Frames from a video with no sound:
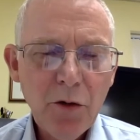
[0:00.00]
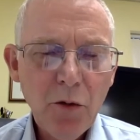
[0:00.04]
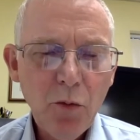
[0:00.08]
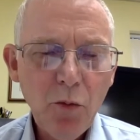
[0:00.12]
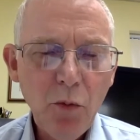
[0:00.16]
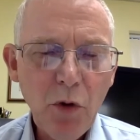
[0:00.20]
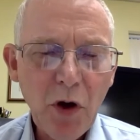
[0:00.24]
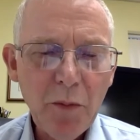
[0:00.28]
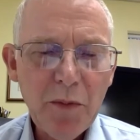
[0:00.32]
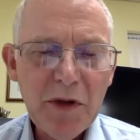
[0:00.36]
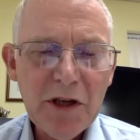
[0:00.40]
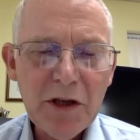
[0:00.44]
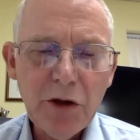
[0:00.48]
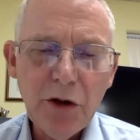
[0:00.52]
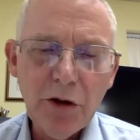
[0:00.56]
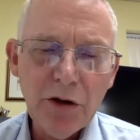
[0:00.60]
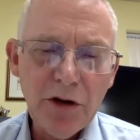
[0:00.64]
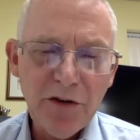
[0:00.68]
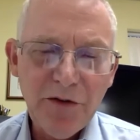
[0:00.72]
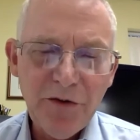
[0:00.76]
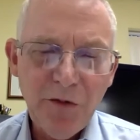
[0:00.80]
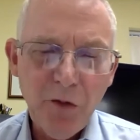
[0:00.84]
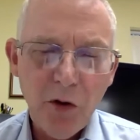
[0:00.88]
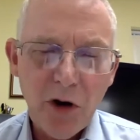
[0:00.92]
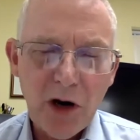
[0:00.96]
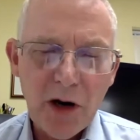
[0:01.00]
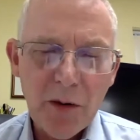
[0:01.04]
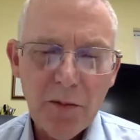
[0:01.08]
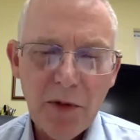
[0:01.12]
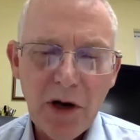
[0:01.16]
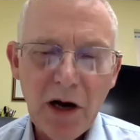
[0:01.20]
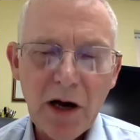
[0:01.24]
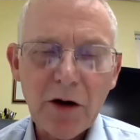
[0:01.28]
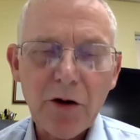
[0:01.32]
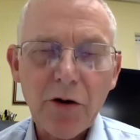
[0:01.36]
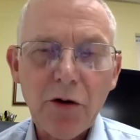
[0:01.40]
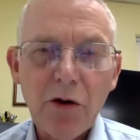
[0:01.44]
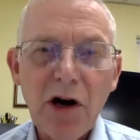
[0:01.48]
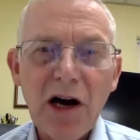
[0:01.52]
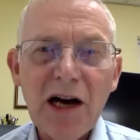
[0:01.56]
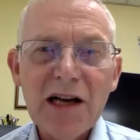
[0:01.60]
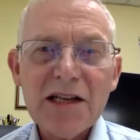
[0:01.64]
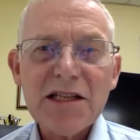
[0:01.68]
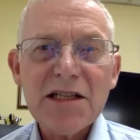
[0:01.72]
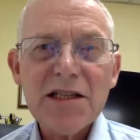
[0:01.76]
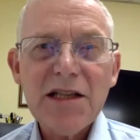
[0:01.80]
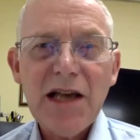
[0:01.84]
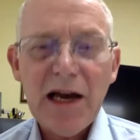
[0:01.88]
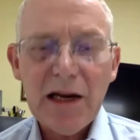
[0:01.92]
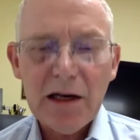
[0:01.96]
will be uniform
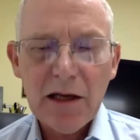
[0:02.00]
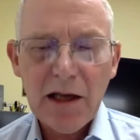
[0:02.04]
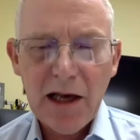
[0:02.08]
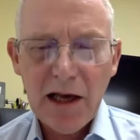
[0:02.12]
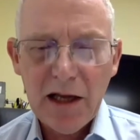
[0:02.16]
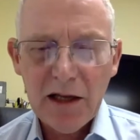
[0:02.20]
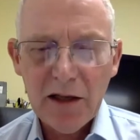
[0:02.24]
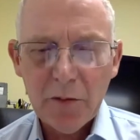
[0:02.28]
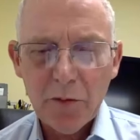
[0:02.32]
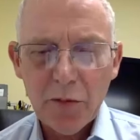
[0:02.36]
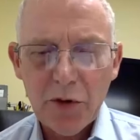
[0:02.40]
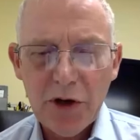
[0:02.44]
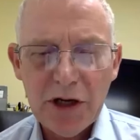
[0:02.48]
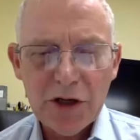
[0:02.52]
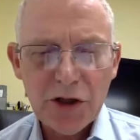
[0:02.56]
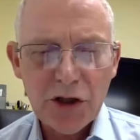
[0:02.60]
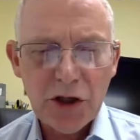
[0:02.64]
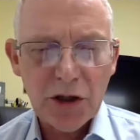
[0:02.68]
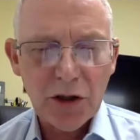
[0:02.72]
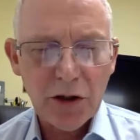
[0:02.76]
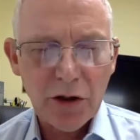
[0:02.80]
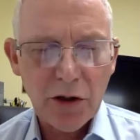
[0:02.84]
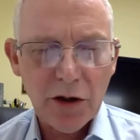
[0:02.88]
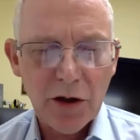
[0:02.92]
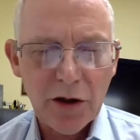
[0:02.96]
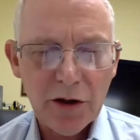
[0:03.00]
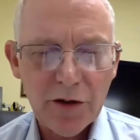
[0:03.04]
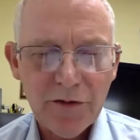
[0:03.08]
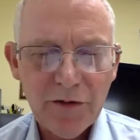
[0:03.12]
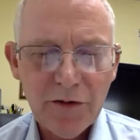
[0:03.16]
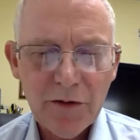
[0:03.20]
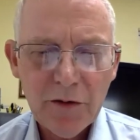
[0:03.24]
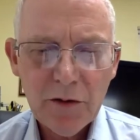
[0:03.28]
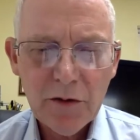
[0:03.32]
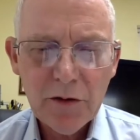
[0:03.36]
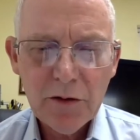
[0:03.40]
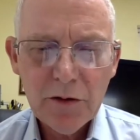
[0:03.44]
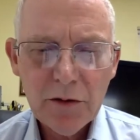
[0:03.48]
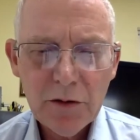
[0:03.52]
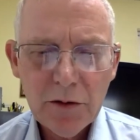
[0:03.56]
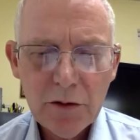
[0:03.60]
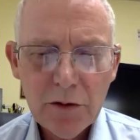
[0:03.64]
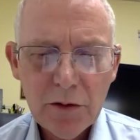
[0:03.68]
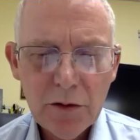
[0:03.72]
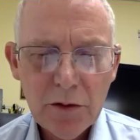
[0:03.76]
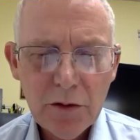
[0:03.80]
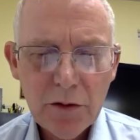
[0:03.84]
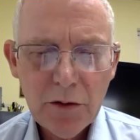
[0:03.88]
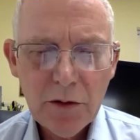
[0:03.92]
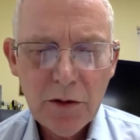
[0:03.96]
across that calibration curve.
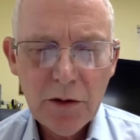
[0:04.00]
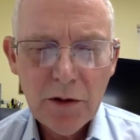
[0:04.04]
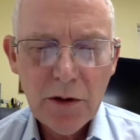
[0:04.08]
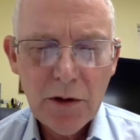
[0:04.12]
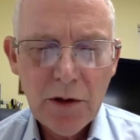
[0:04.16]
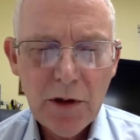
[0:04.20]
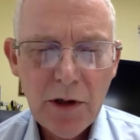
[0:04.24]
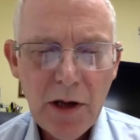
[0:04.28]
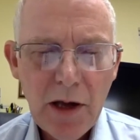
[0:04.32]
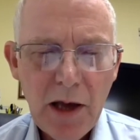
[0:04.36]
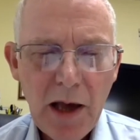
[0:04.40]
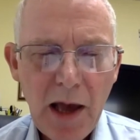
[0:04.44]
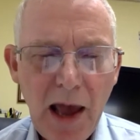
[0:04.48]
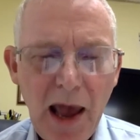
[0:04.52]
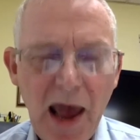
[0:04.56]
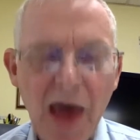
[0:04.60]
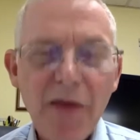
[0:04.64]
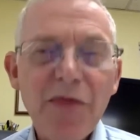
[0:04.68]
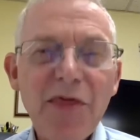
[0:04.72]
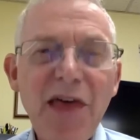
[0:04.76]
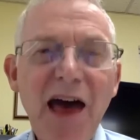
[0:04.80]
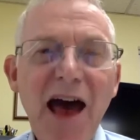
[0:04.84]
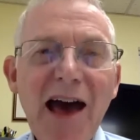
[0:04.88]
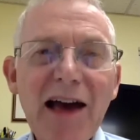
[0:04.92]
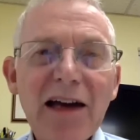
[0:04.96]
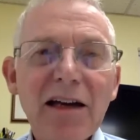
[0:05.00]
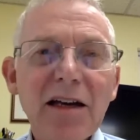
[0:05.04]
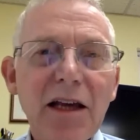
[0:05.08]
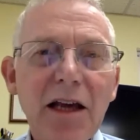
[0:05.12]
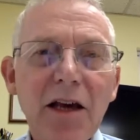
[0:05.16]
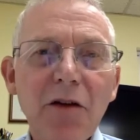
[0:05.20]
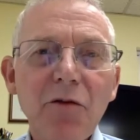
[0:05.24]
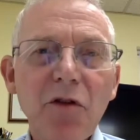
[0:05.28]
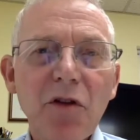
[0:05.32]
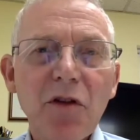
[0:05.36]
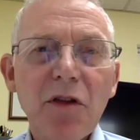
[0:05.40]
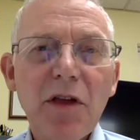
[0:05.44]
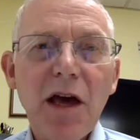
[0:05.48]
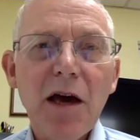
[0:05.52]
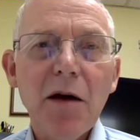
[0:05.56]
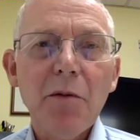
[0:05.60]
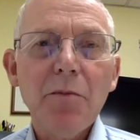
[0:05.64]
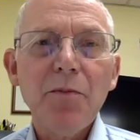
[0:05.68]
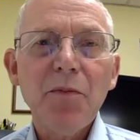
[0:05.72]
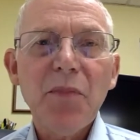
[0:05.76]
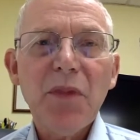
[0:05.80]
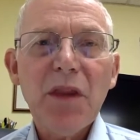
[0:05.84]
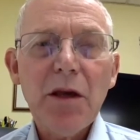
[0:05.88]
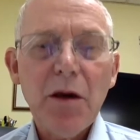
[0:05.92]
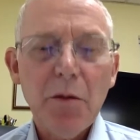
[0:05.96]
And that gives
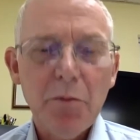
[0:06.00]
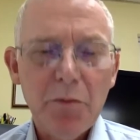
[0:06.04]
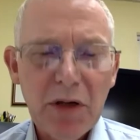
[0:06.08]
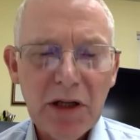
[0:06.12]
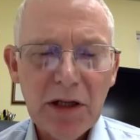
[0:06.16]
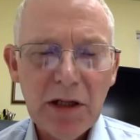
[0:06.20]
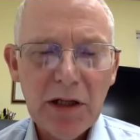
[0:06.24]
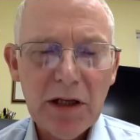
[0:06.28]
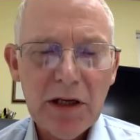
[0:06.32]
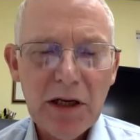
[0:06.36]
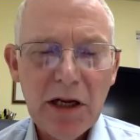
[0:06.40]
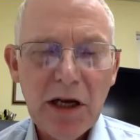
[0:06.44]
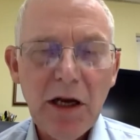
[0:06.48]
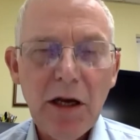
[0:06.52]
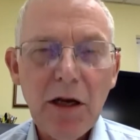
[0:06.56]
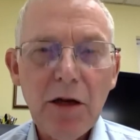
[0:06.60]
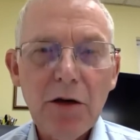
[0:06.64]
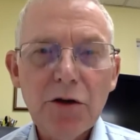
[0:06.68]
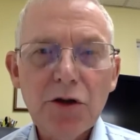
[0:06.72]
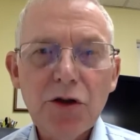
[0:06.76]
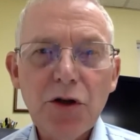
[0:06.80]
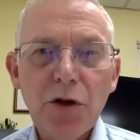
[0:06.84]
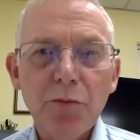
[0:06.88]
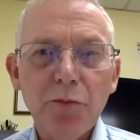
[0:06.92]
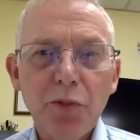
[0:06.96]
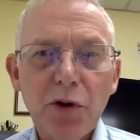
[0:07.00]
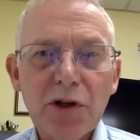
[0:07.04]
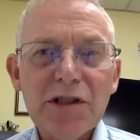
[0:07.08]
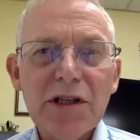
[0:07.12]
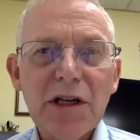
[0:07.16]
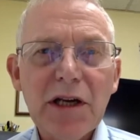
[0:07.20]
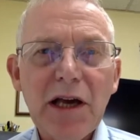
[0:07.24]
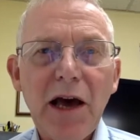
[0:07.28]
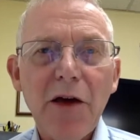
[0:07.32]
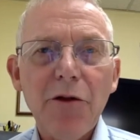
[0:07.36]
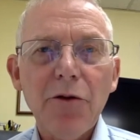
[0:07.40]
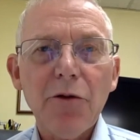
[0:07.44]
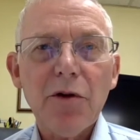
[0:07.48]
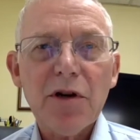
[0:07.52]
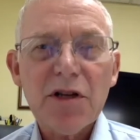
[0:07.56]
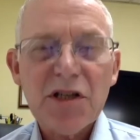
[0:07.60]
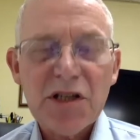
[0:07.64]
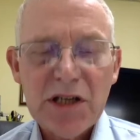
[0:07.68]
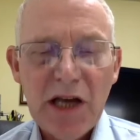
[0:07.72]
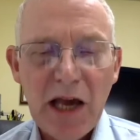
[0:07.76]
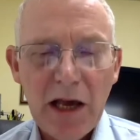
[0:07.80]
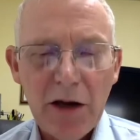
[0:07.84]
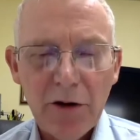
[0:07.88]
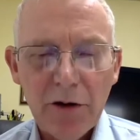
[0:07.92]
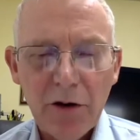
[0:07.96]
them the ability to put together a
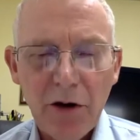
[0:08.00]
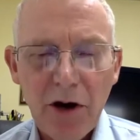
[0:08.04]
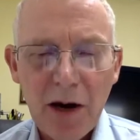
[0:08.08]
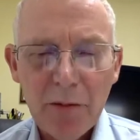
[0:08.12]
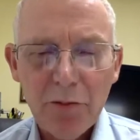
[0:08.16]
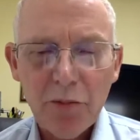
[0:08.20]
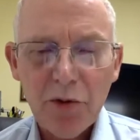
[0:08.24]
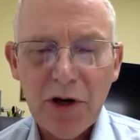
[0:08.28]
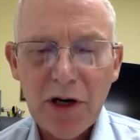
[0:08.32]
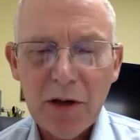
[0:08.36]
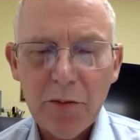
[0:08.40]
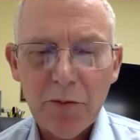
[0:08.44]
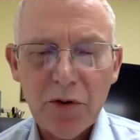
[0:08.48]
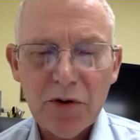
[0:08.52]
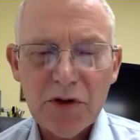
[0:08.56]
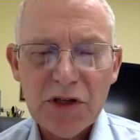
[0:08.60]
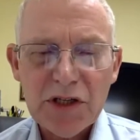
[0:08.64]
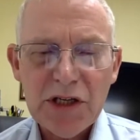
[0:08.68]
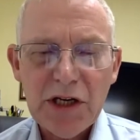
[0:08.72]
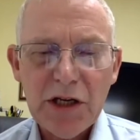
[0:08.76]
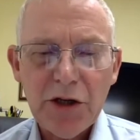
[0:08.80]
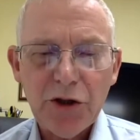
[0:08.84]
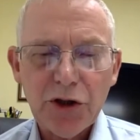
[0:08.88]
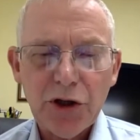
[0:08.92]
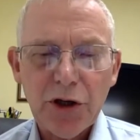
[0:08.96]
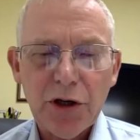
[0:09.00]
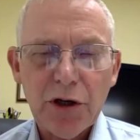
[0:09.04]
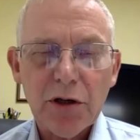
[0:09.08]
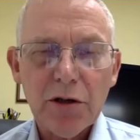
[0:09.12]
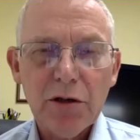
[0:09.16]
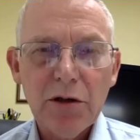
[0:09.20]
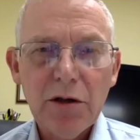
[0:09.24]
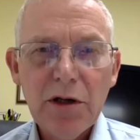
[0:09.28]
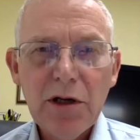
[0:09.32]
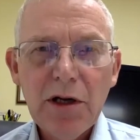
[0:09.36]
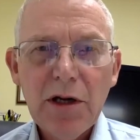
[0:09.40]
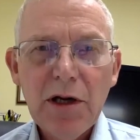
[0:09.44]
standard operating procedure